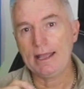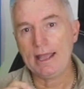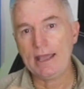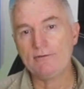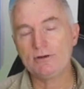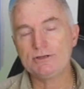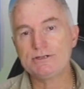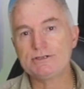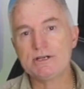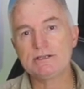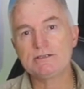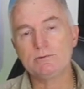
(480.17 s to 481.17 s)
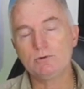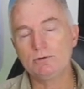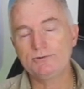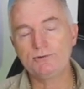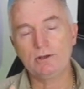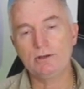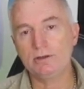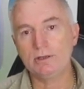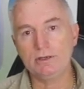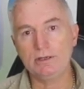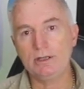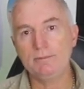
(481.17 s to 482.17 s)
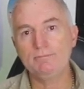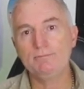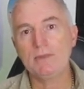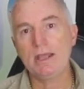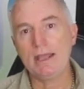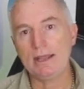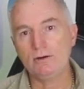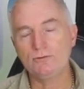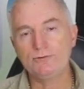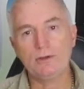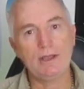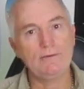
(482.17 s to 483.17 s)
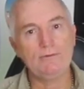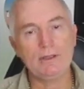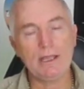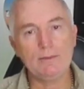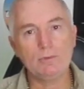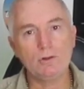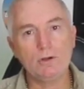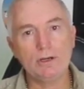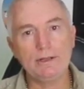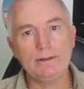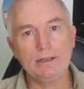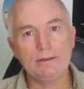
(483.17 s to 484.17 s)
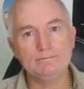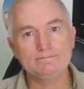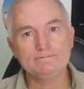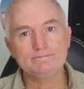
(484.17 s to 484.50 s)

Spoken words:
Have it adjustable so it can dim, and also have the amber light in there.